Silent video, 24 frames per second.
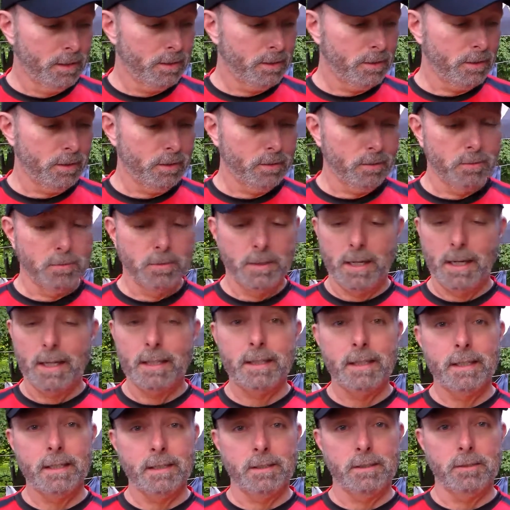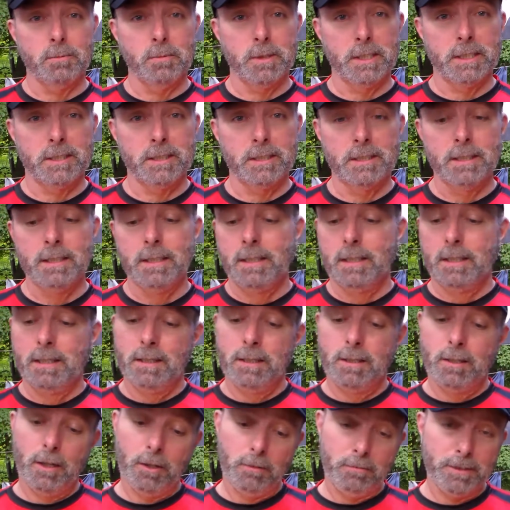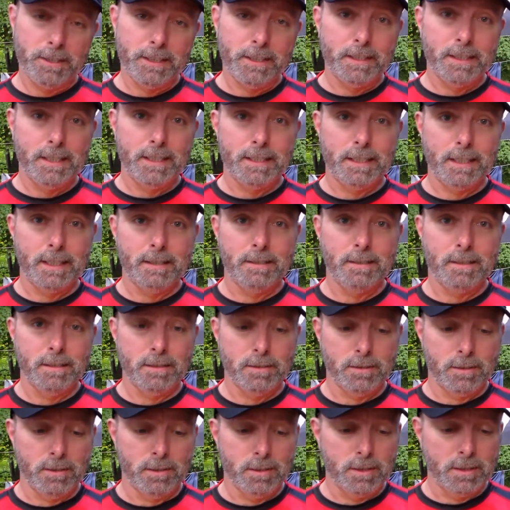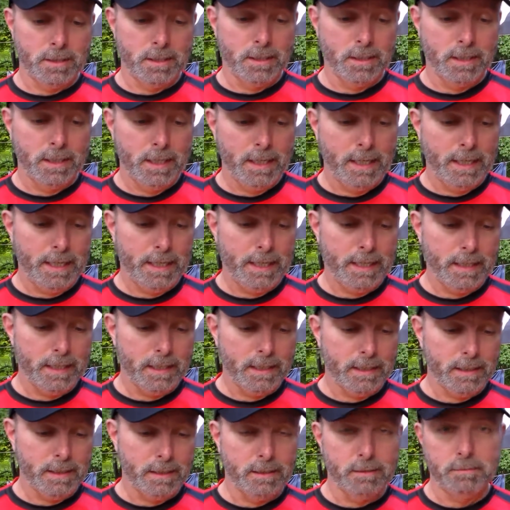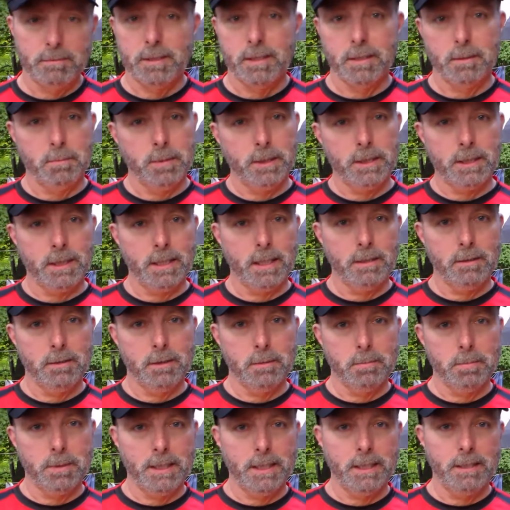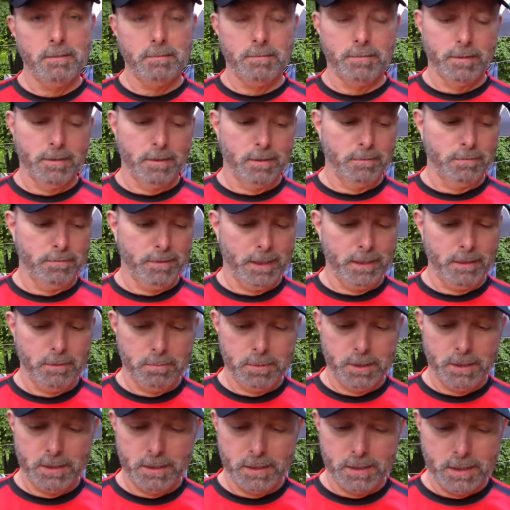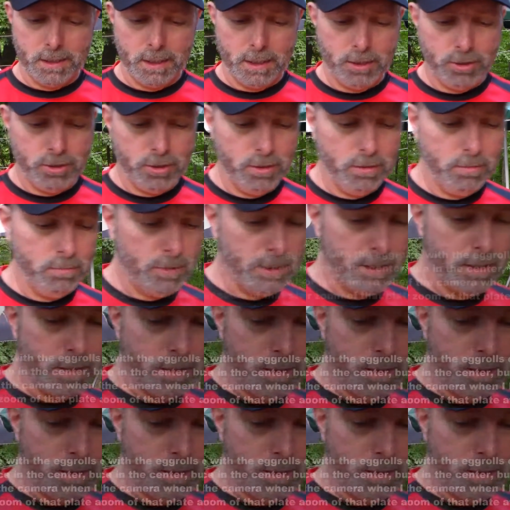So I think it's a winner. Hopefully they taste as good. And I'm going to put together a plate for our final presentation with